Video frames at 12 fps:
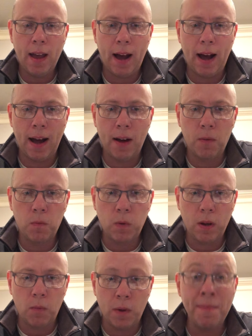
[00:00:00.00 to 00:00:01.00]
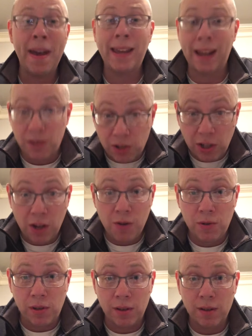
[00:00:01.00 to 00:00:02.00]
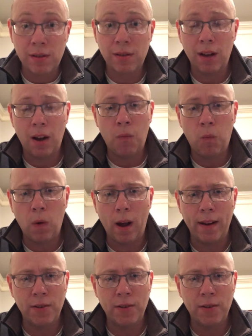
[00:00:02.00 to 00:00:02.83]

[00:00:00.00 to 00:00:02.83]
Uh, we, we make excuses of uh,